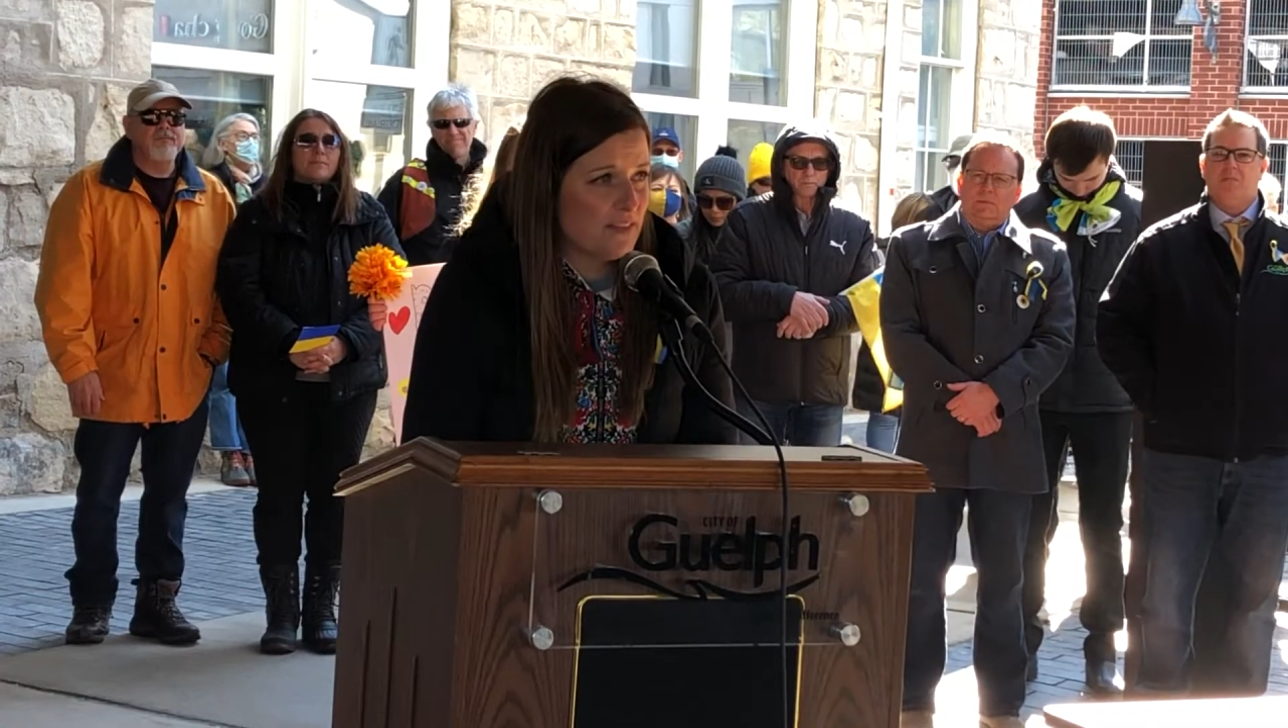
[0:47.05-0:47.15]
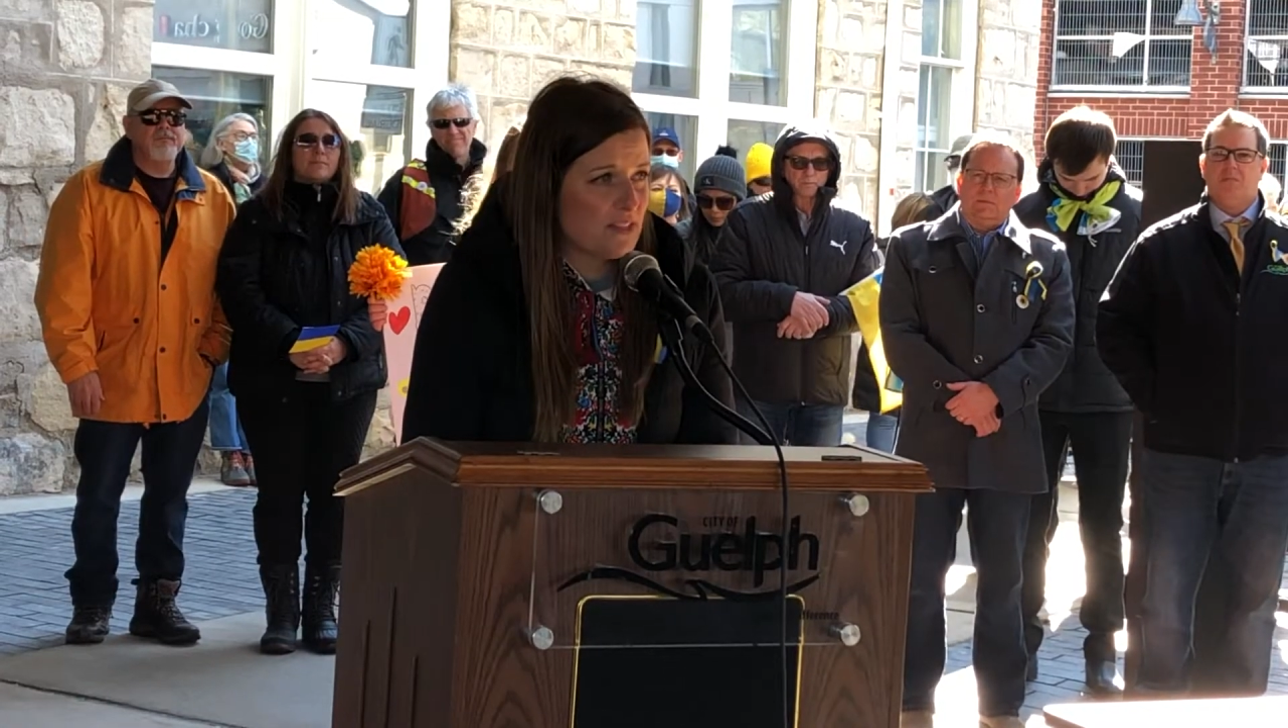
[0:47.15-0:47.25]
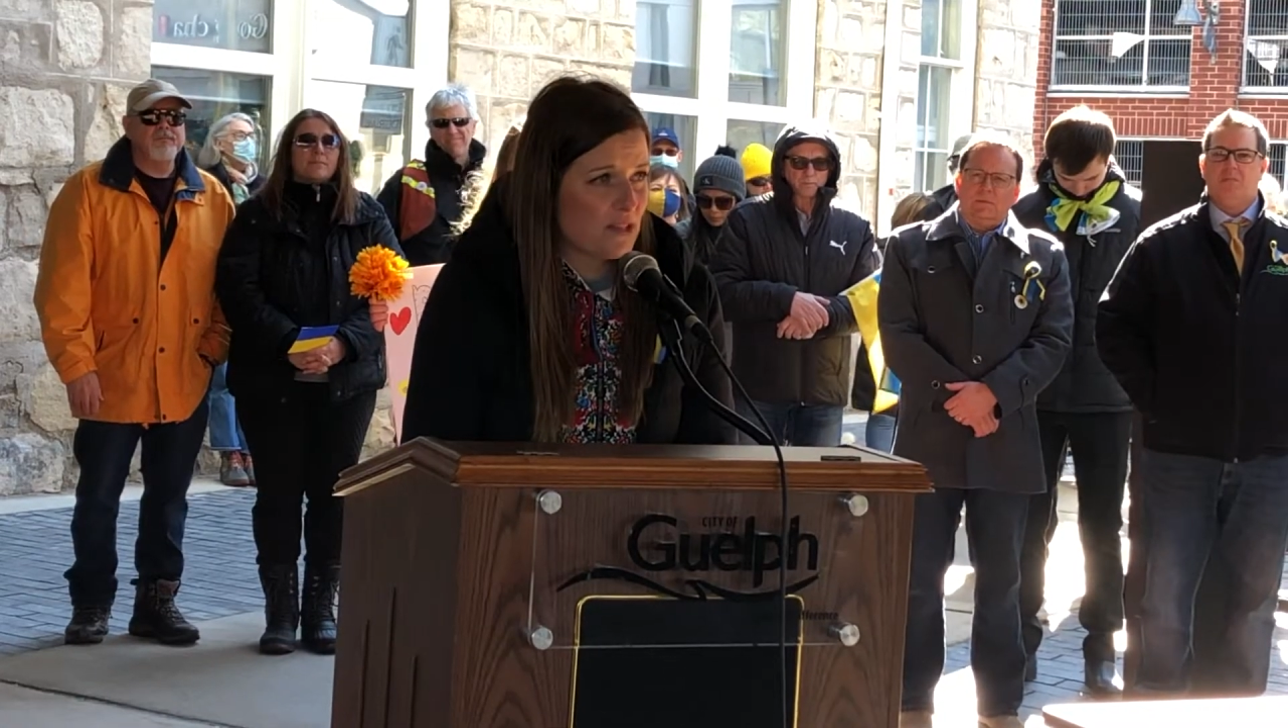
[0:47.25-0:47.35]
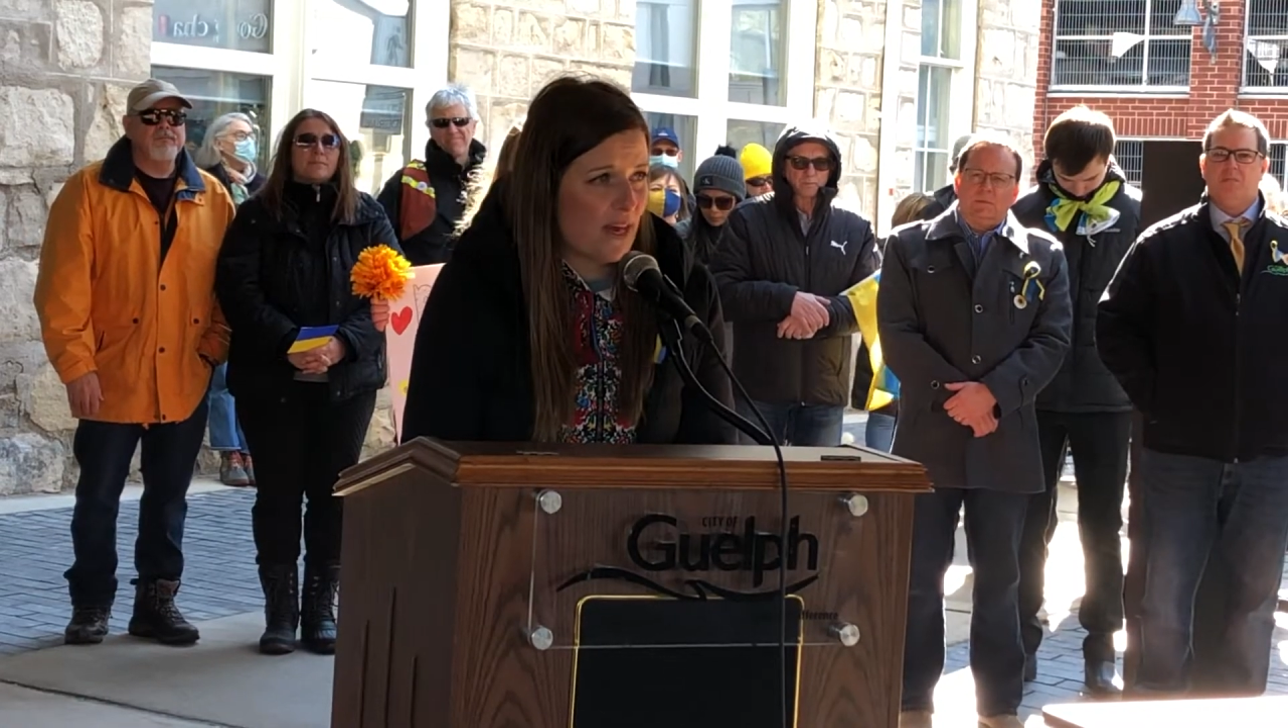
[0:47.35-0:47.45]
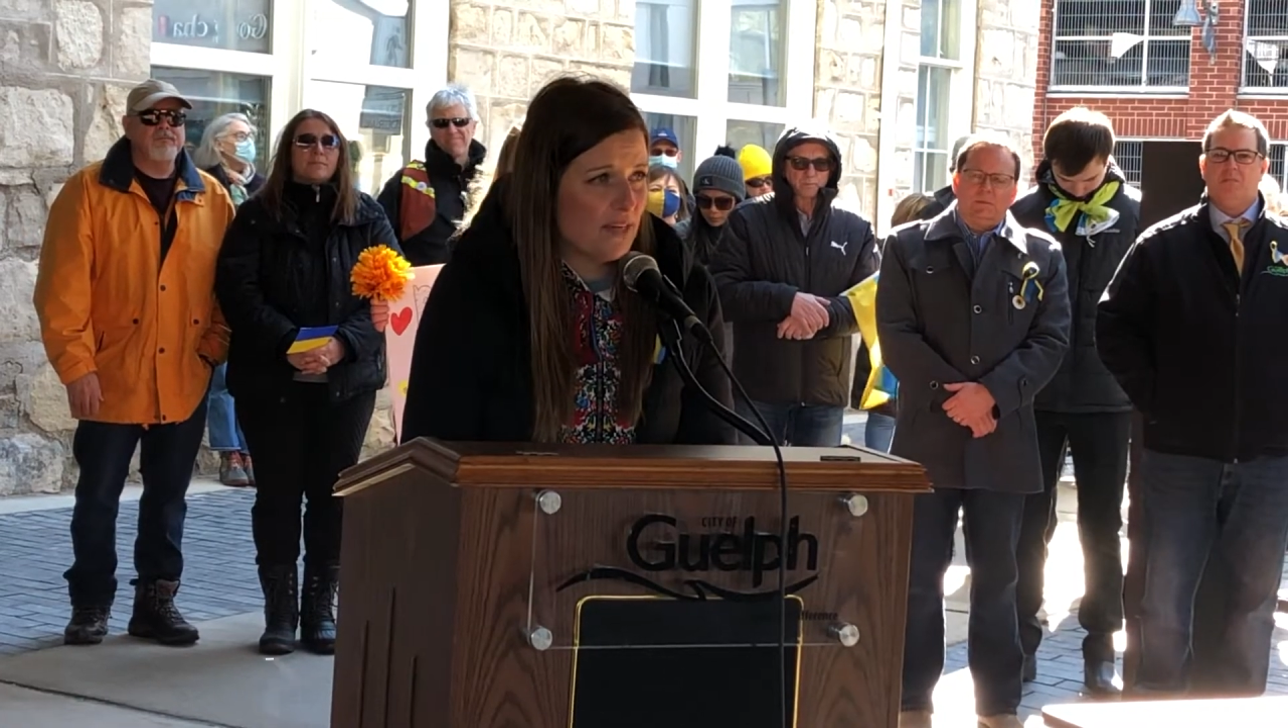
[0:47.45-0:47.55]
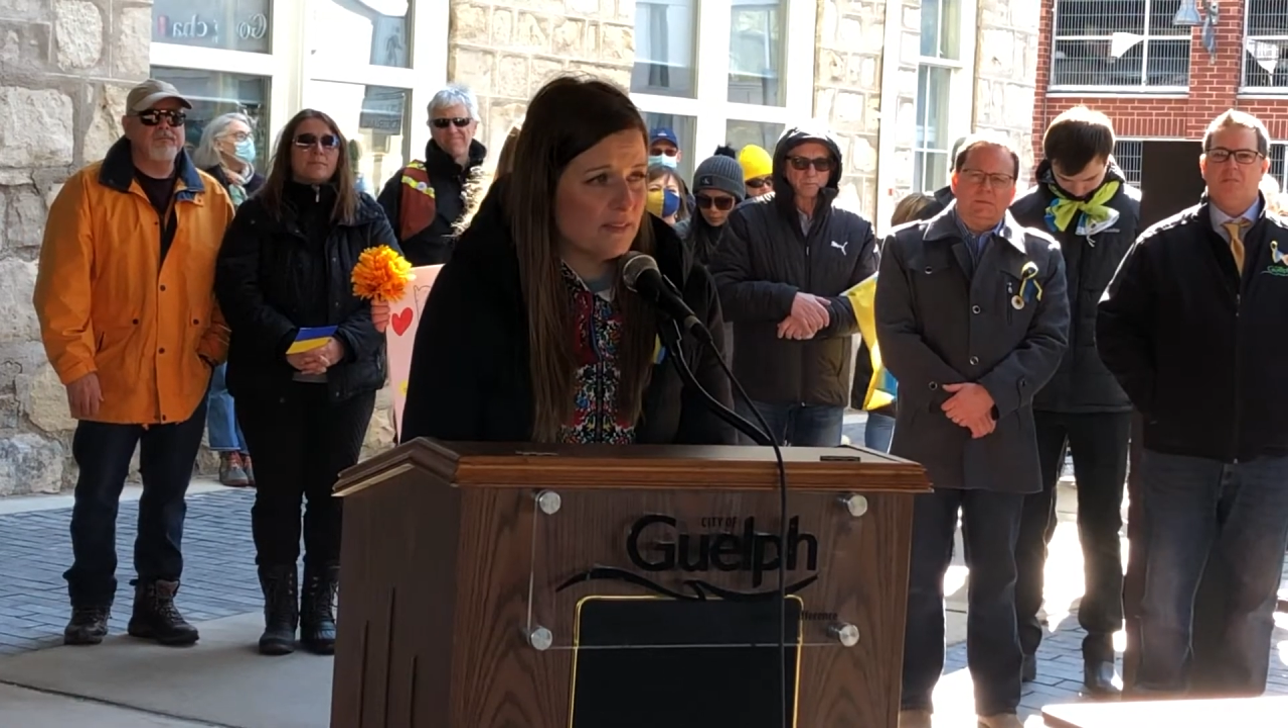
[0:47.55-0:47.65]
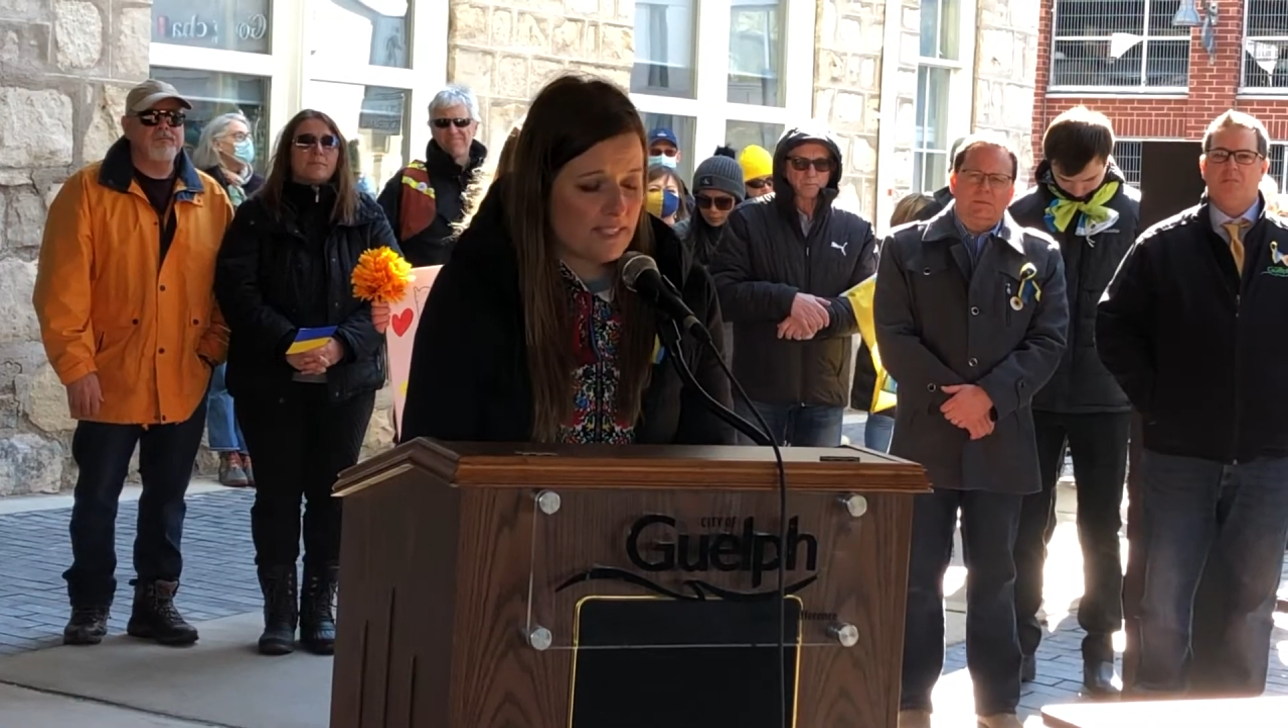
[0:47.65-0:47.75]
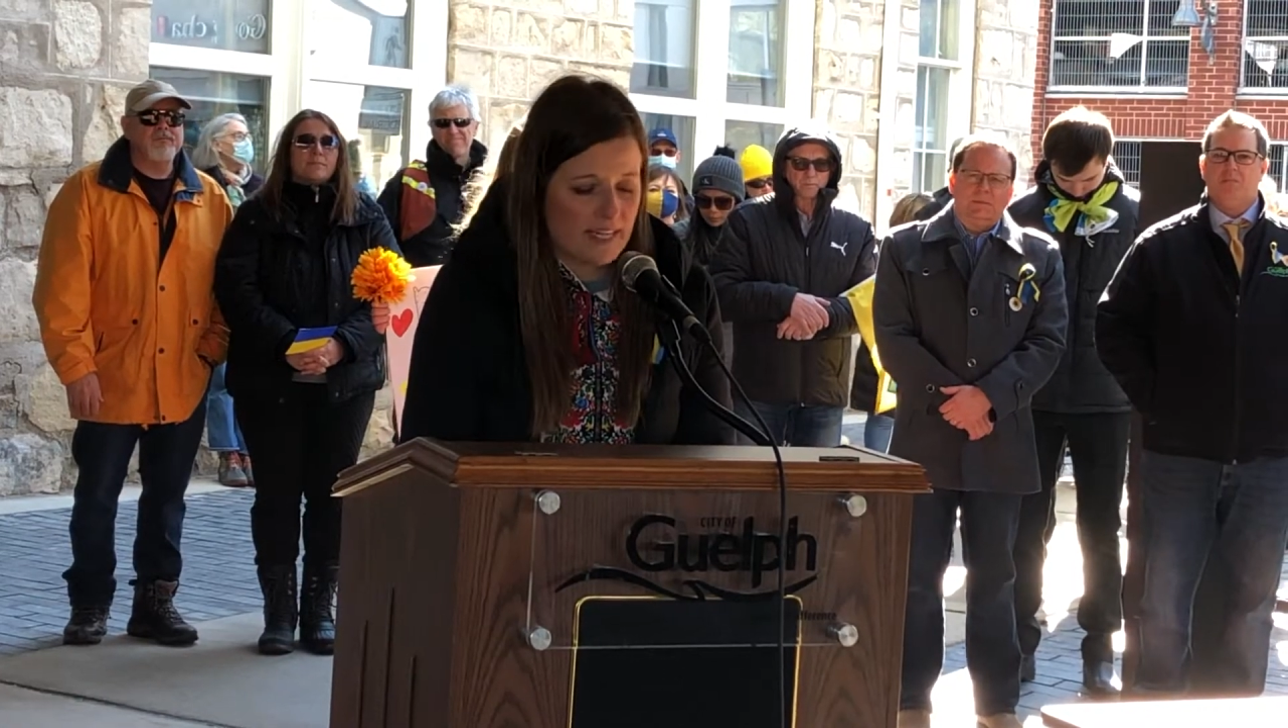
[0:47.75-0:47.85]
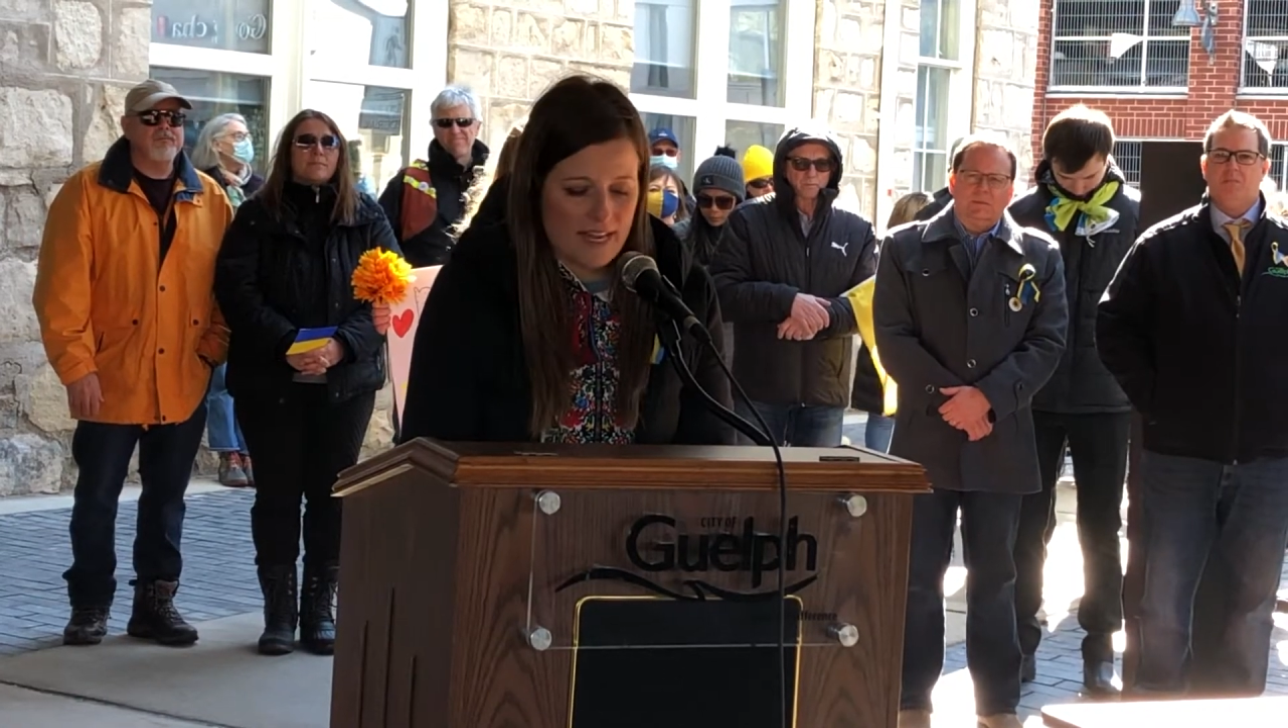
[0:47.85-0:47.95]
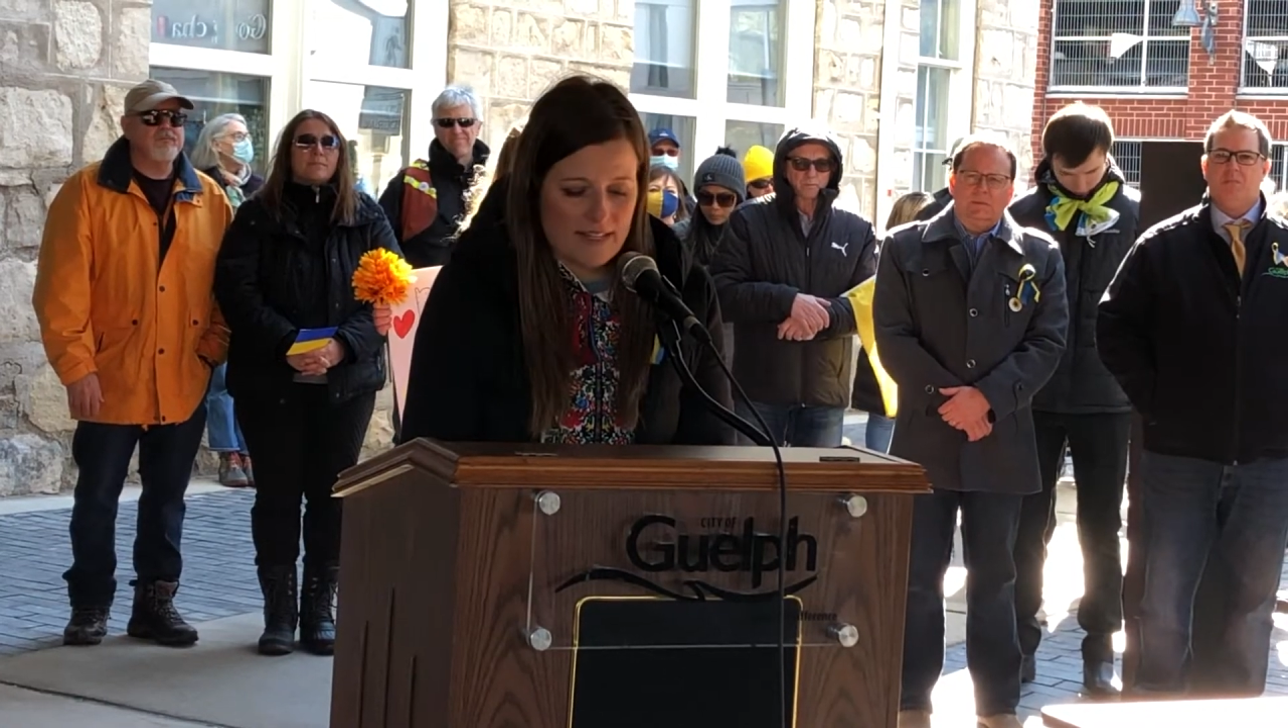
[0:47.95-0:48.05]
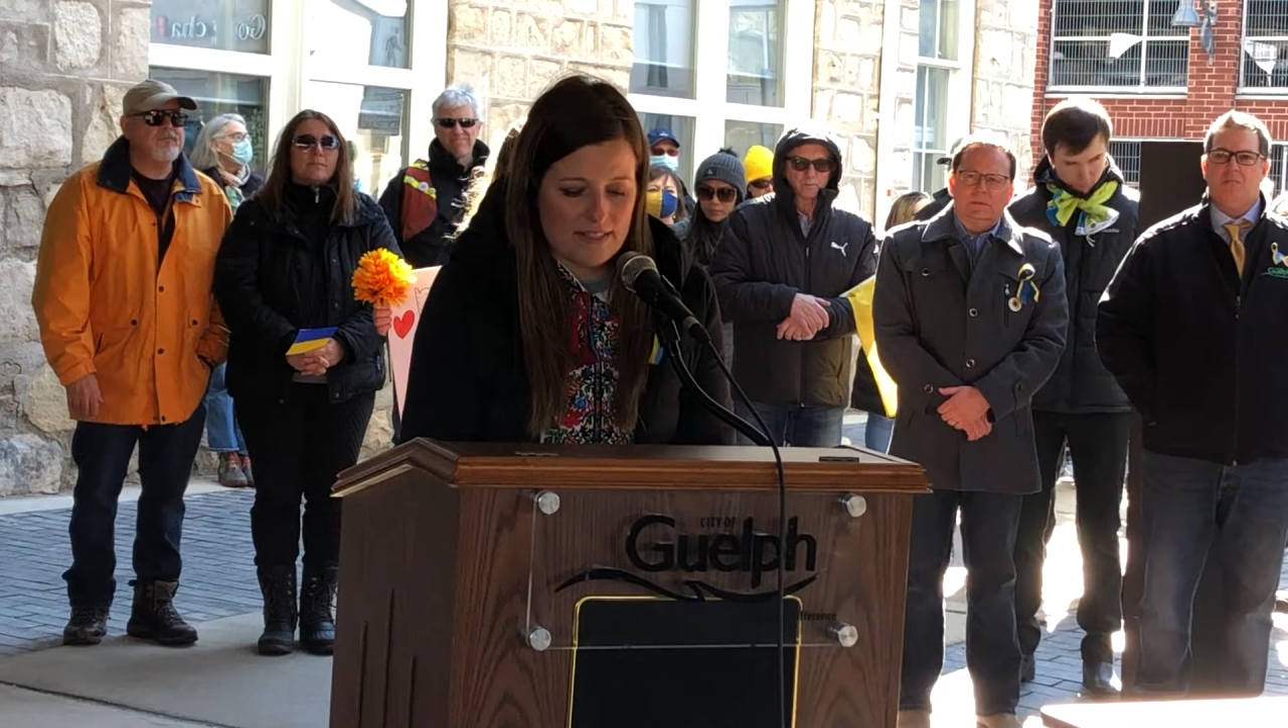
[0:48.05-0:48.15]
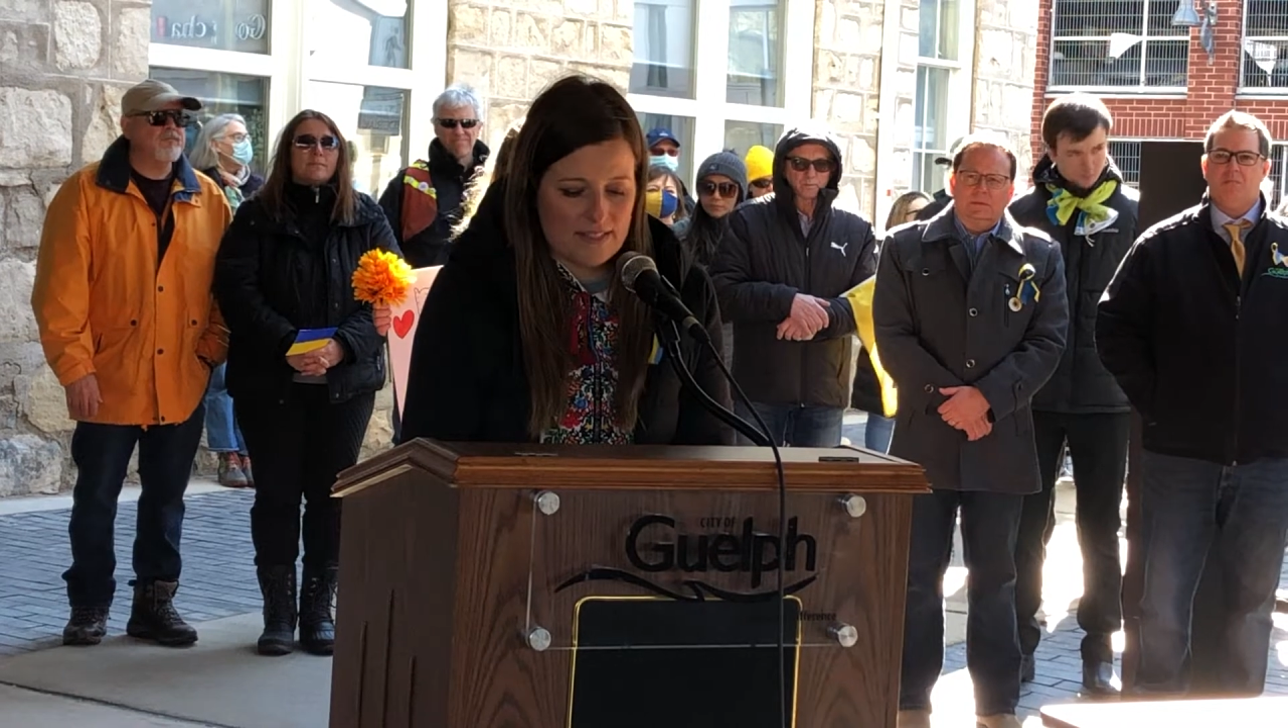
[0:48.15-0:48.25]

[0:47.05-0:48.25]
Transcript: this crowd today,